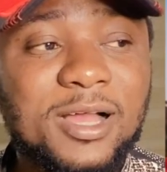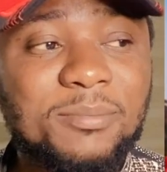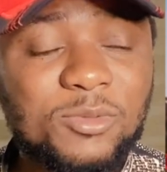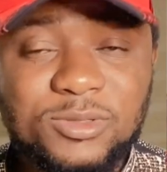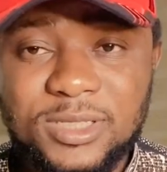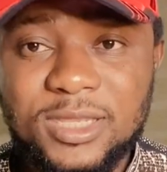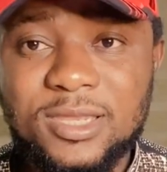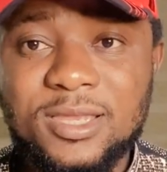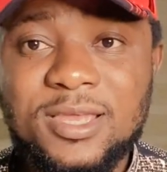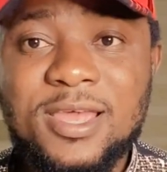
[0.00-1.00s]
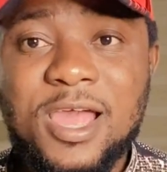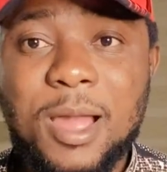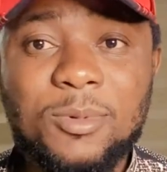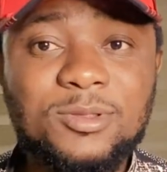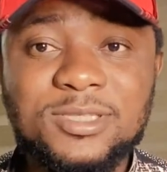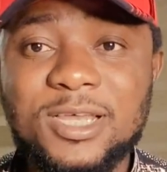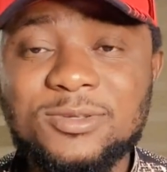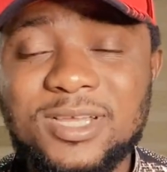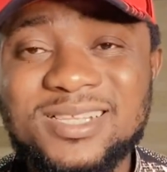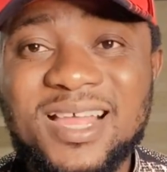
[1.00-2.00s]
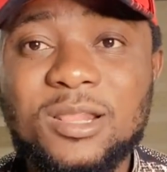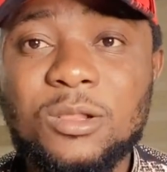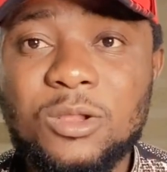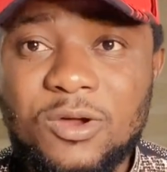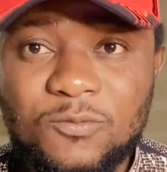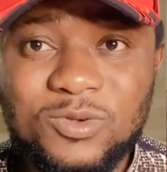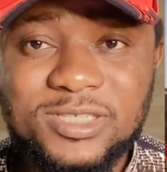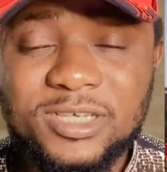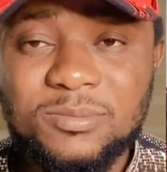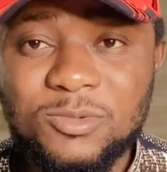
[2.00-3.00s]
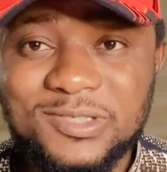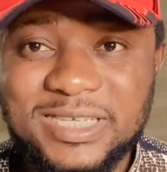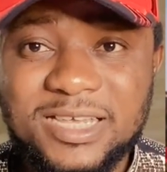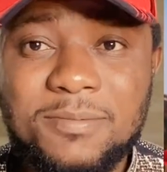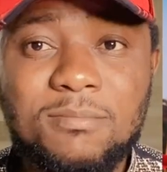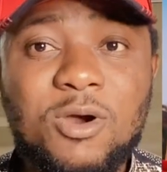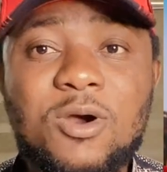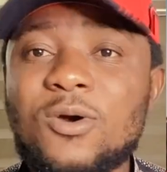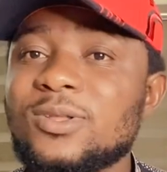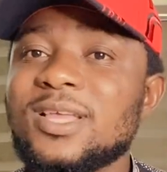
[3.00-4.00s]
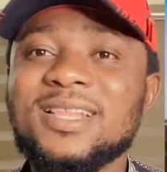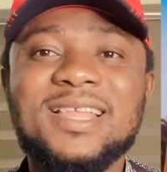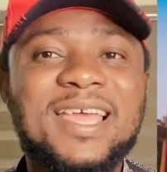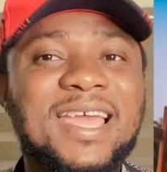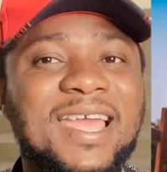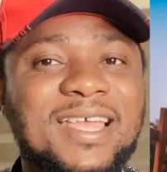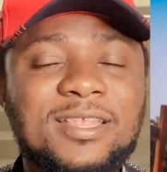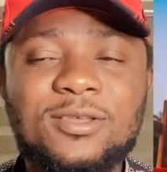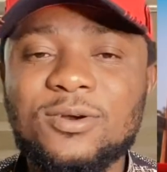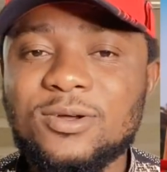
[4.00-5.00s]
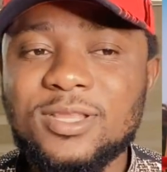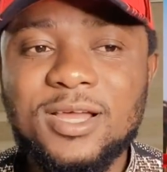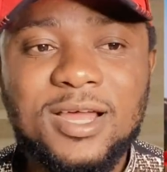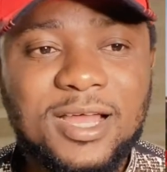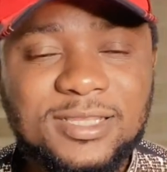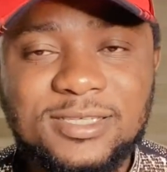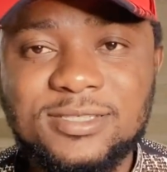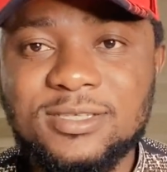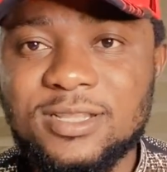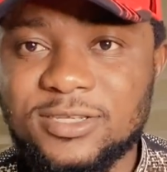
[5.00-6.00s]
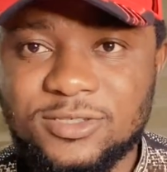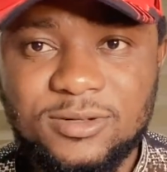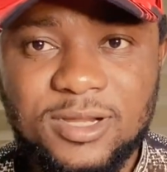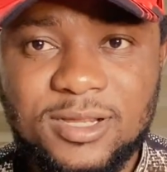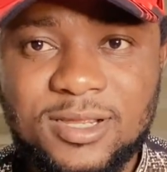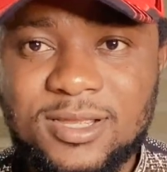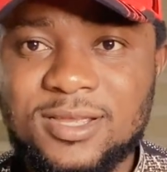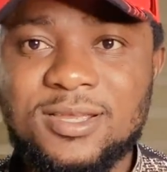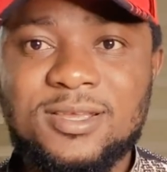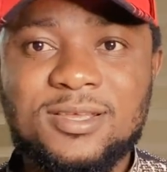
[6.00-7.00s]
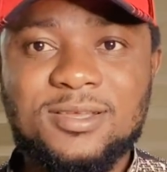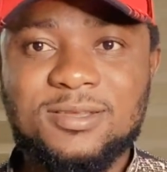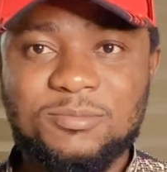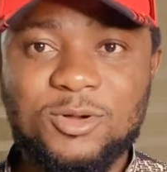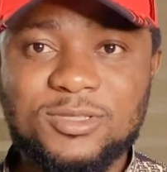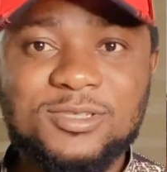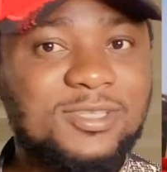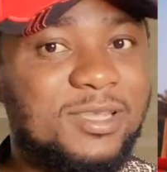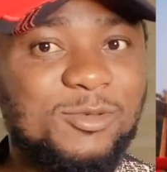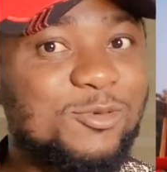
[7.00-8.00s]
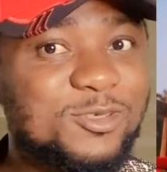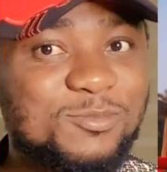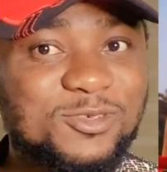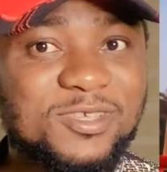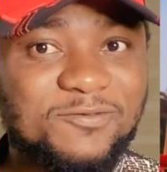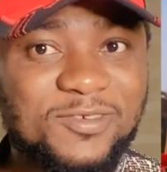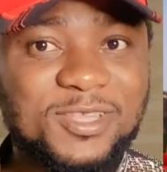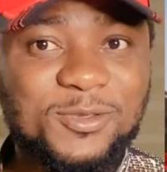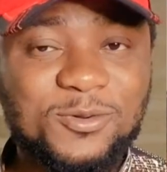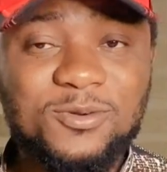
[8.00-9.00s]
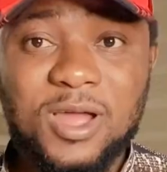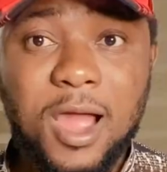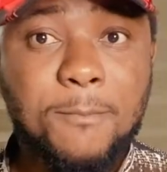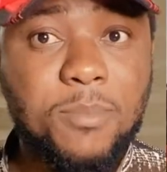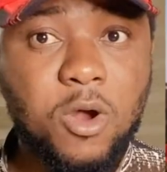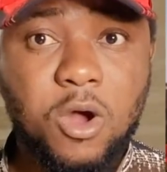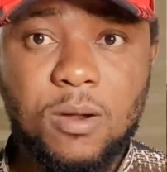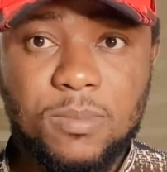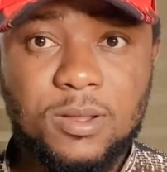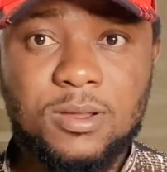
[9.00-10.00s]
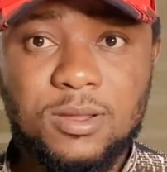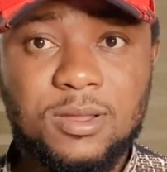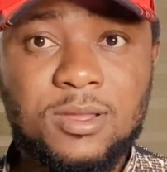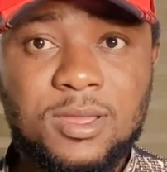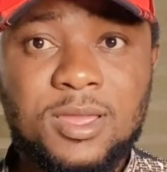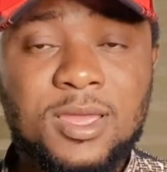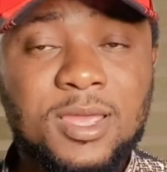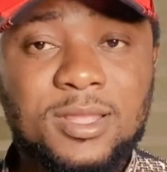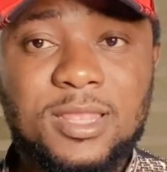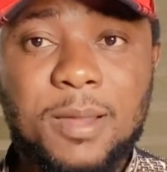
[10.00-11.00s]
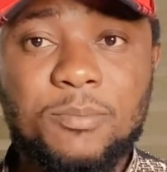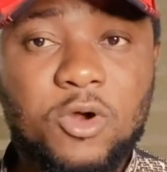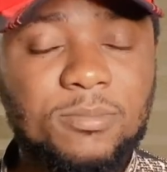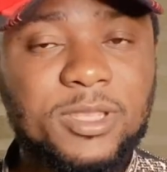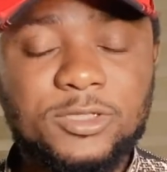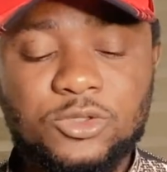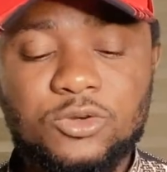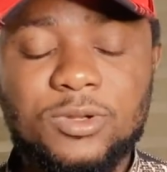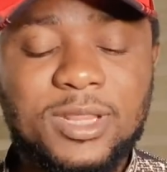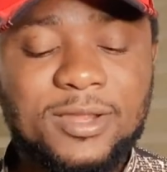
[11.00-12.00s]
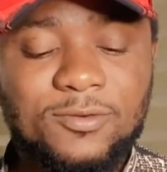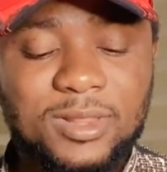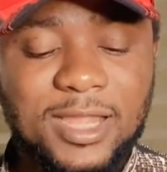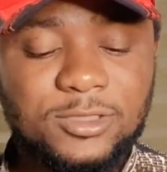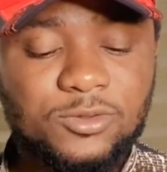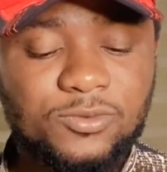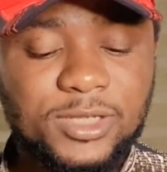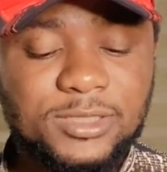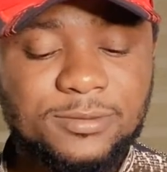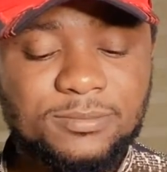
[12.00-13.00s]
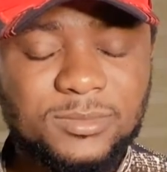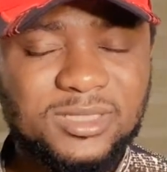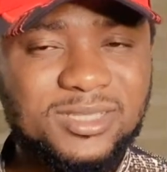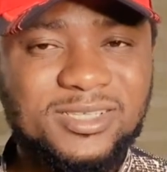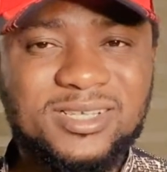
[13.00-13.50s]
music, I'm gonna tell you that I love Wizkid music more than any other artist in Nigeria. But Davido's music video are bomb. They are bomb. There's storyline to it, there's